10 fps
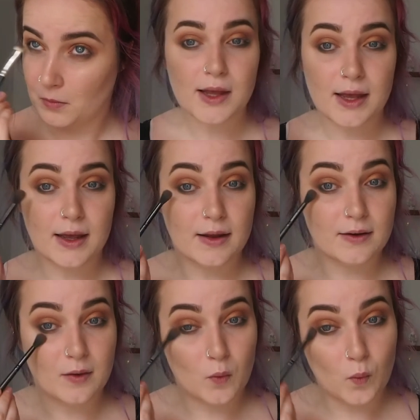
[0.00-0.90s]
And
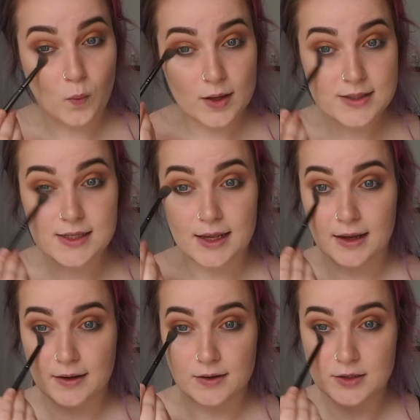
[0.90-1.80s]
once
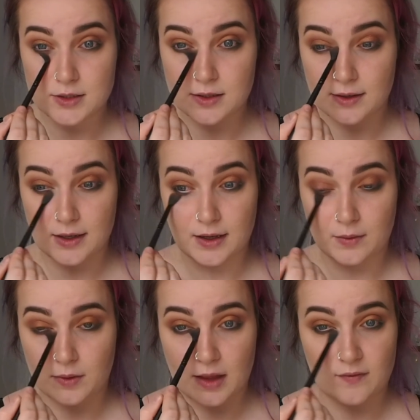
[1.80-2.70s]
again, just going in
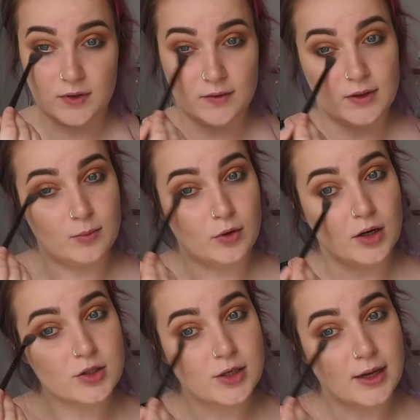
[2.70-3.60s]
with that fluffy
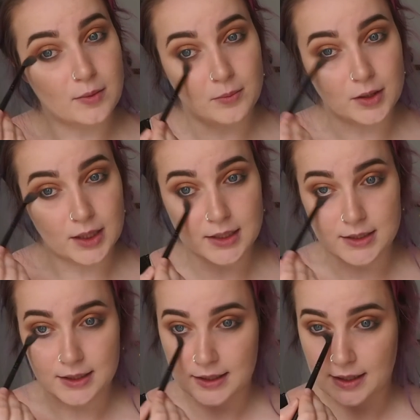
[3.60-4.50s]
brush and
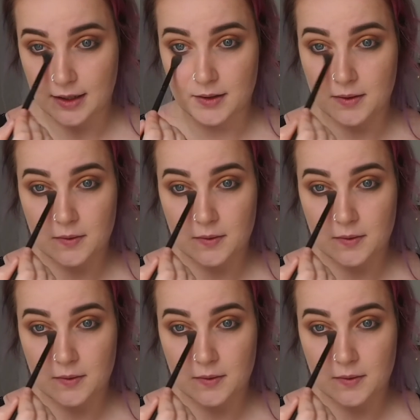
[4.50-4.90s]
blending it out.